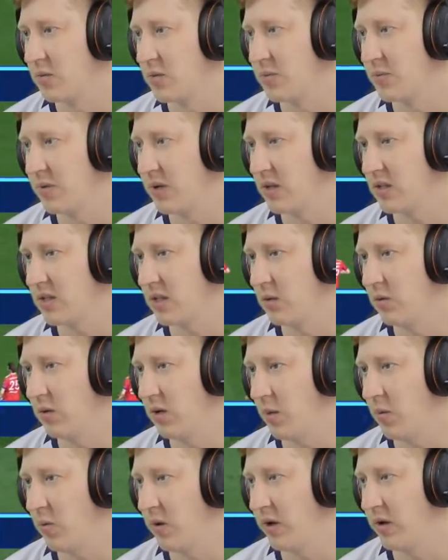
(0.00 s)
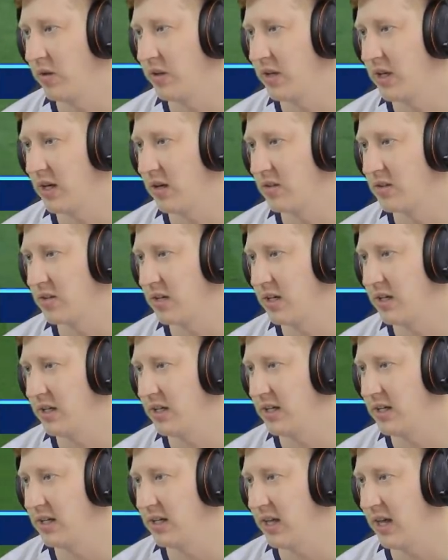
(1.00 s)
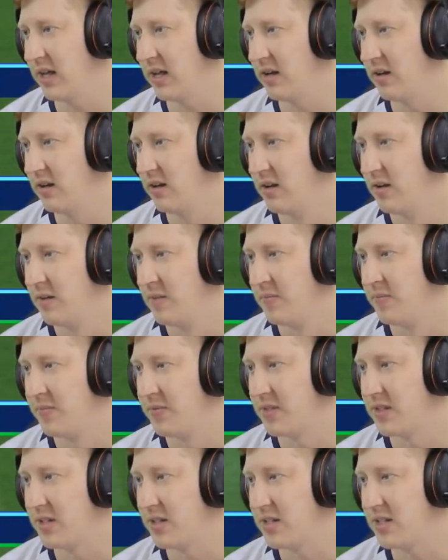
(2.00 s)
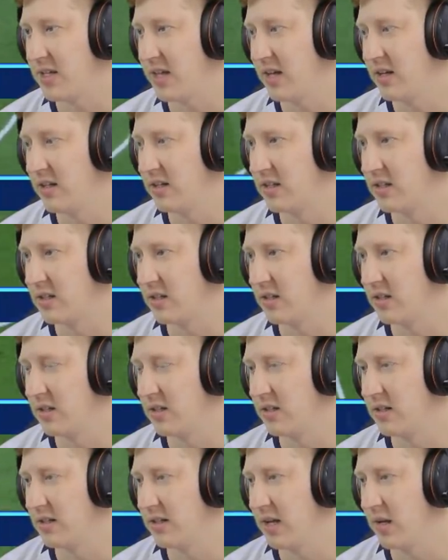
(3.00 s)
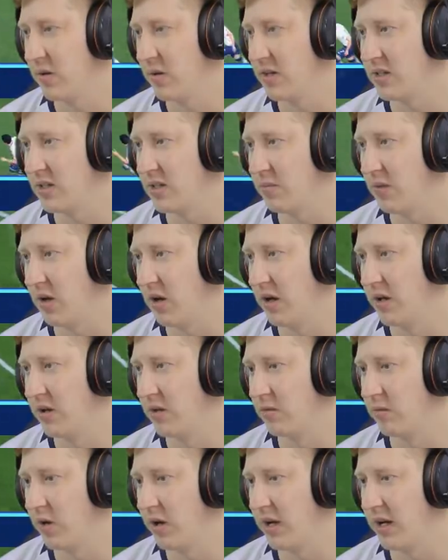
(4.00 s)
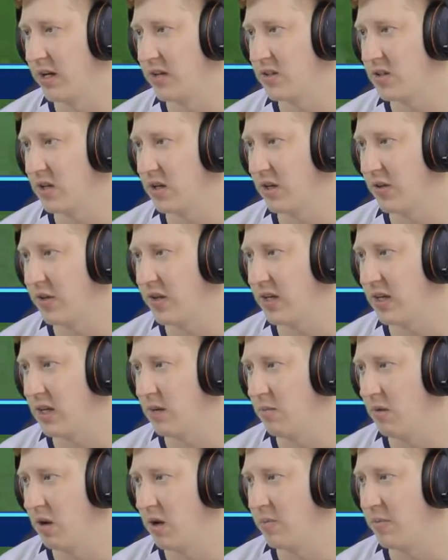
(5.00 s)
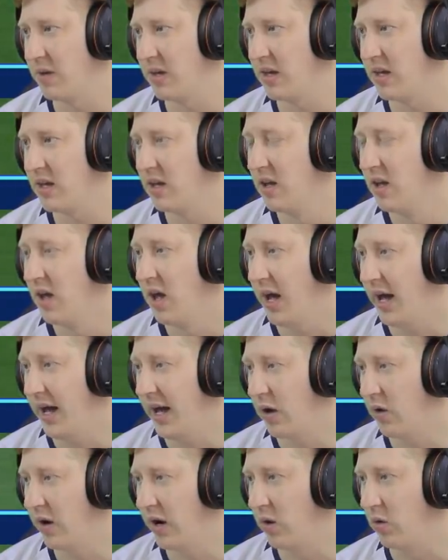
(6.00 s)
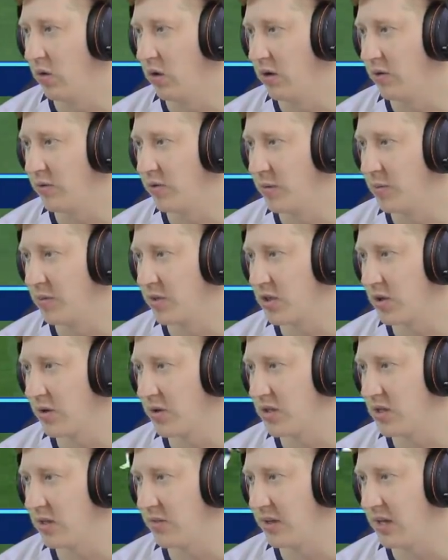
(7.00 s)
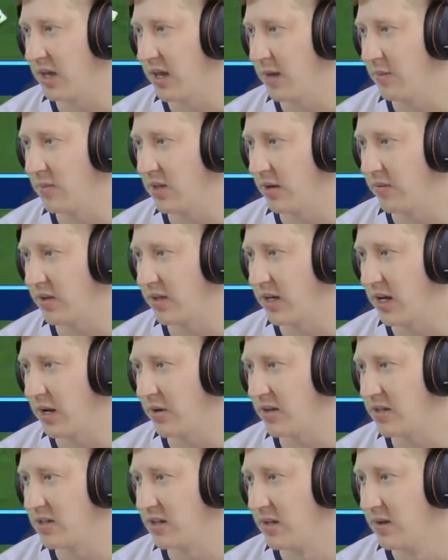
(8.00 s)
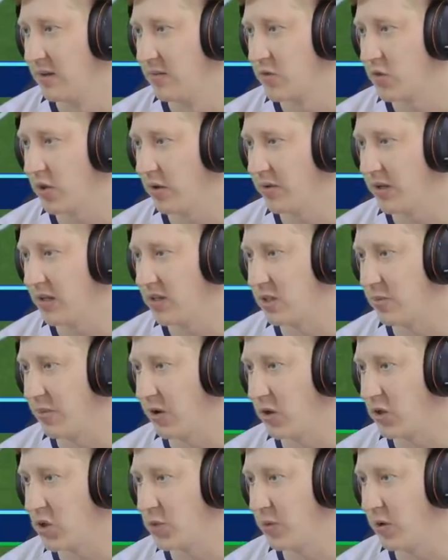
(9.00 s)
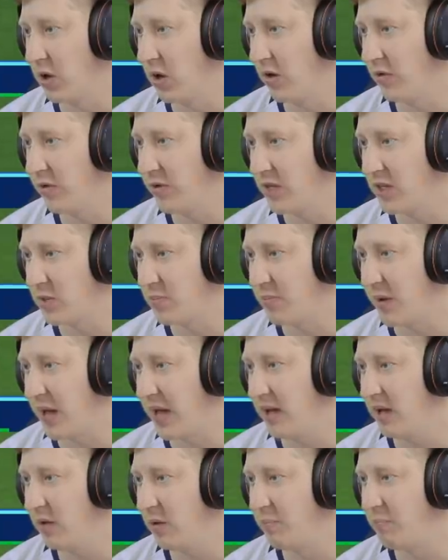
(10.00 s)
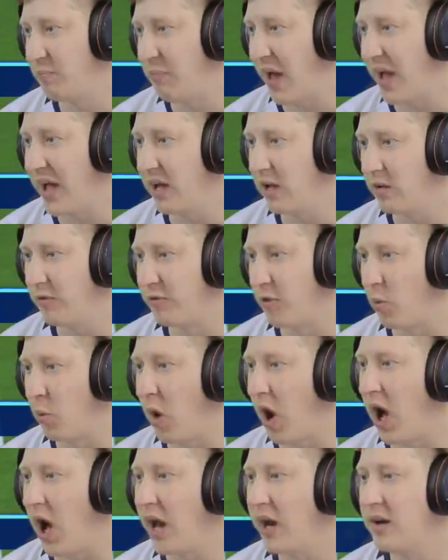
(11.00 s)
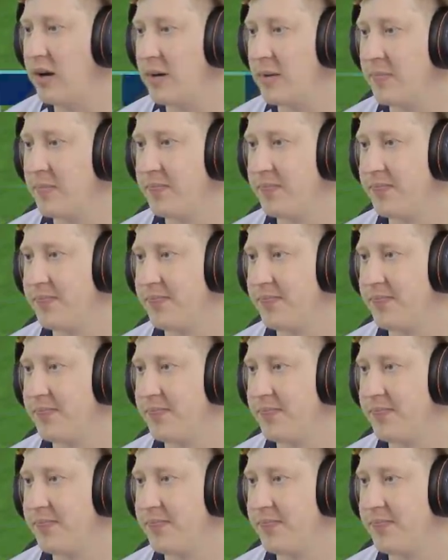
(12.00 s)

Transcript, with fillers: Thomas Partey will come away on the counter. I need again to send Neres in behind on the right hand side. I think he might be our outlet for the majority of the game, David Neres. Driving into the box, pull off his Bale. Bale for one.